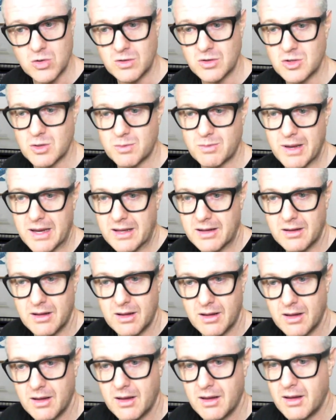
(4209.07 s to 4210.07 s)
in Japan.
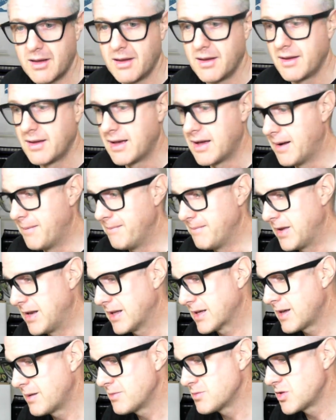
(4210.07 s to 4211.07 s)
And
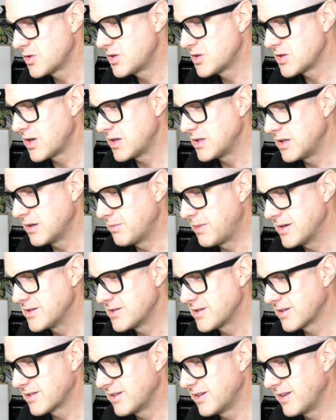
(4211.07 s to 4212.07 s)
it comes with this idea,
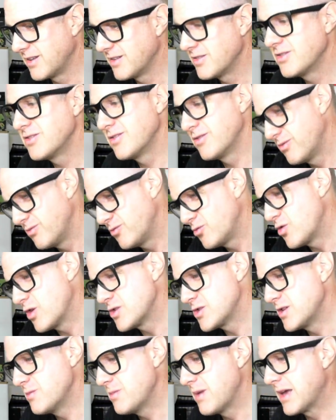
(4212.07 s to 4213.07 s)
basically,
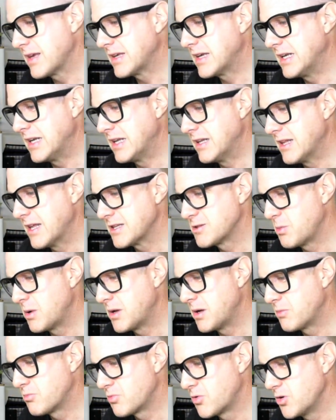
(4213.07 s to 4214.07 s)
dress in a mankini. That's
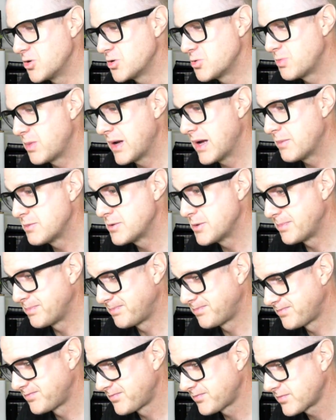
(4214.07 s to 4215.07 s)
one approach, perhaps.
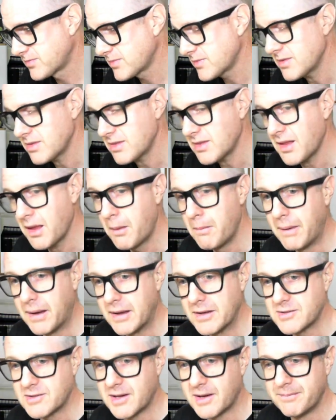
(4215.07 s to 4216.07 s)

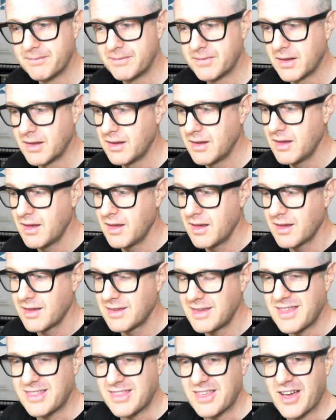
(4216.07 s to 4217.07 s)
But
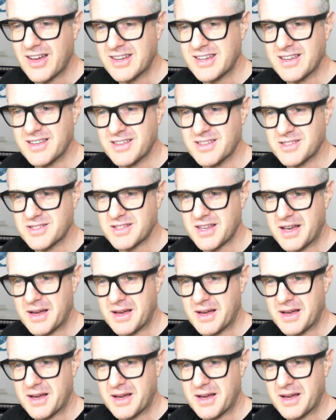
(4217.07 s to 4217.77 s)
yeah, the idea is,